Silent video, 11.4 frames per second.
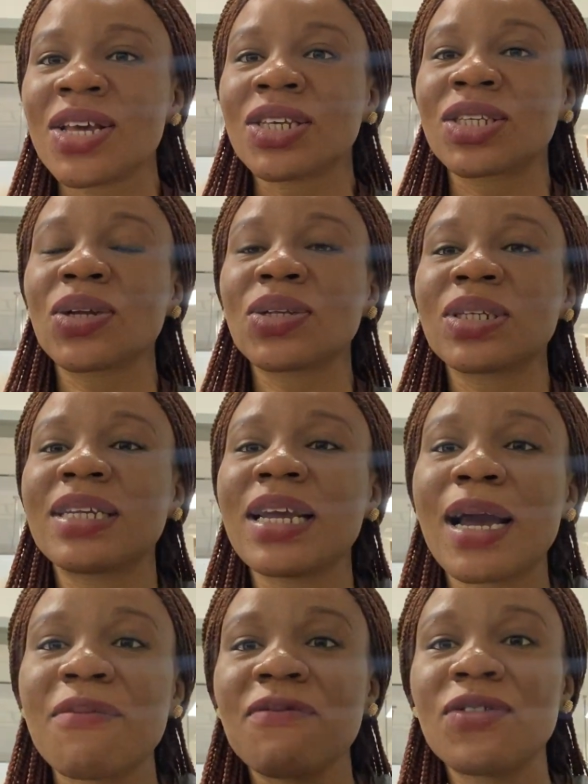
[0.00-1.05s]
So today
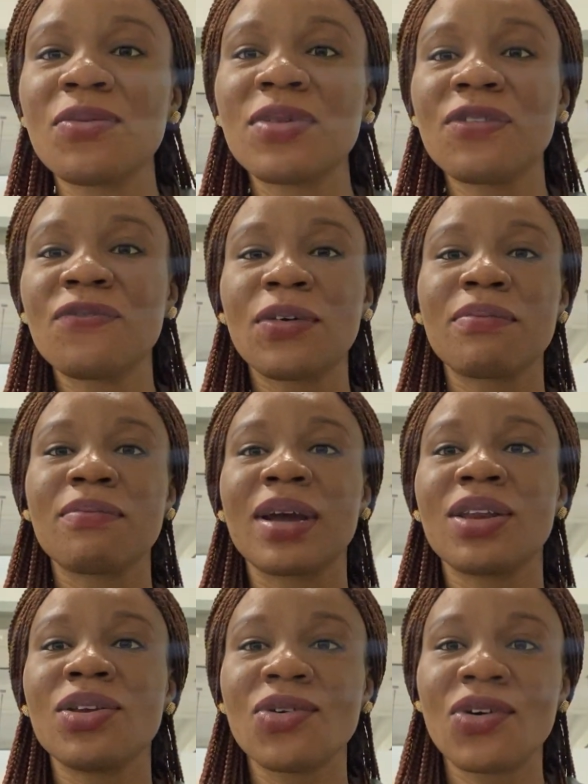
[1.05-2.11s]
I'm filming from my
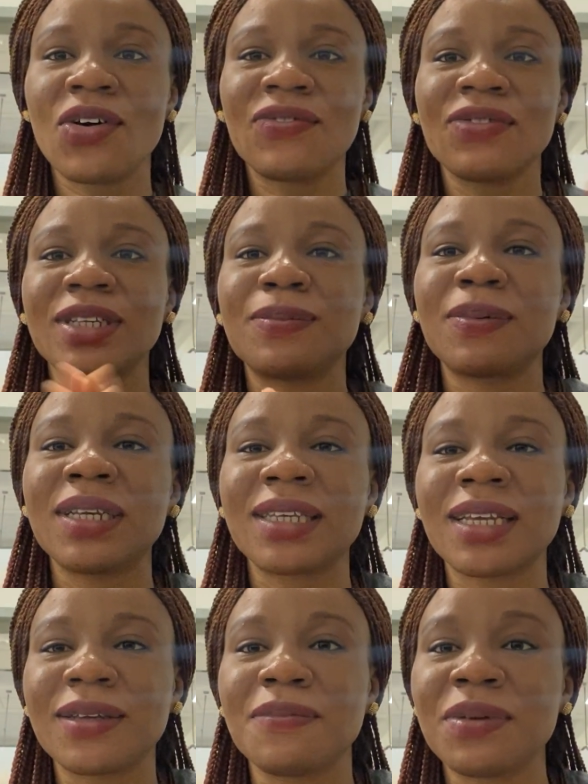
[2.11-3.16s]
new office space
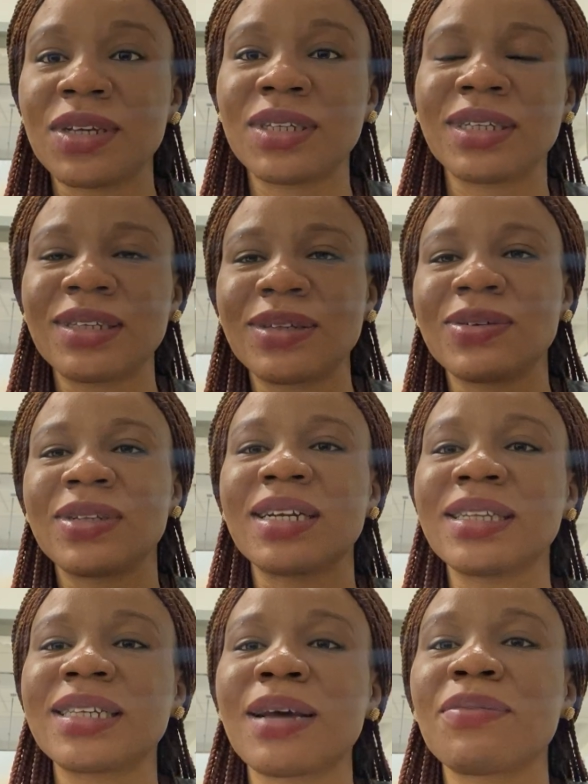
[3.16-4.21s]
as a PhD
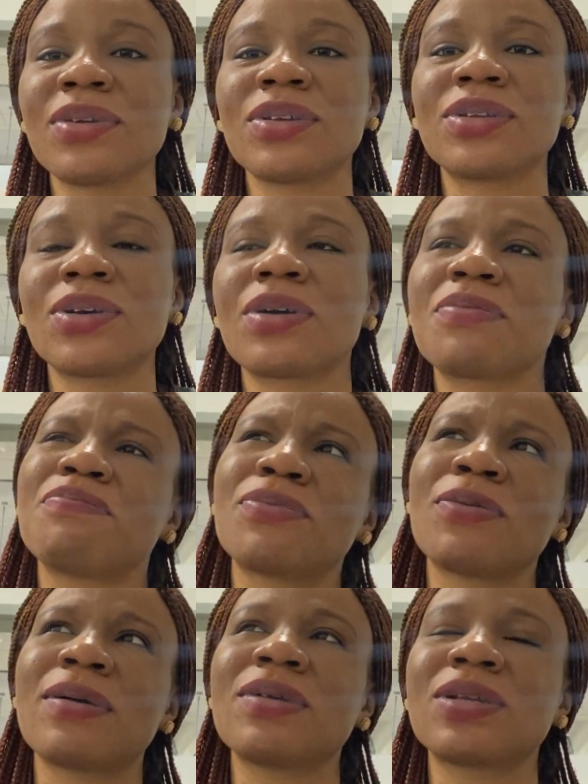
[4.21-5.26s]
student. I'm going to
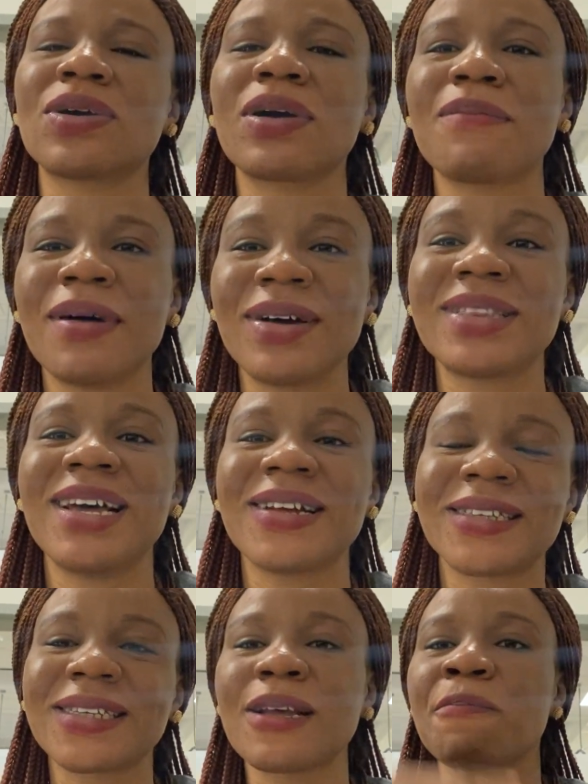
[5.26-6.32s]
probably talk about
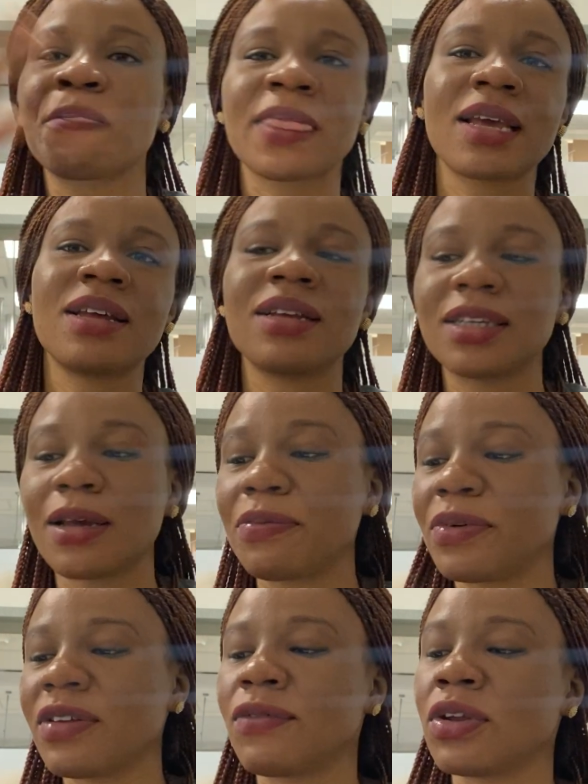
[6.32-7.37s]
that in a
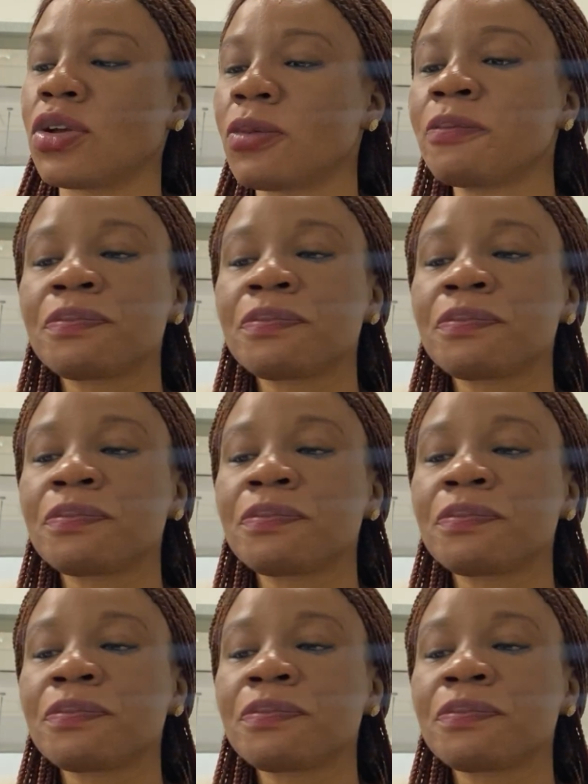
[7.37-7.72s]
separate video.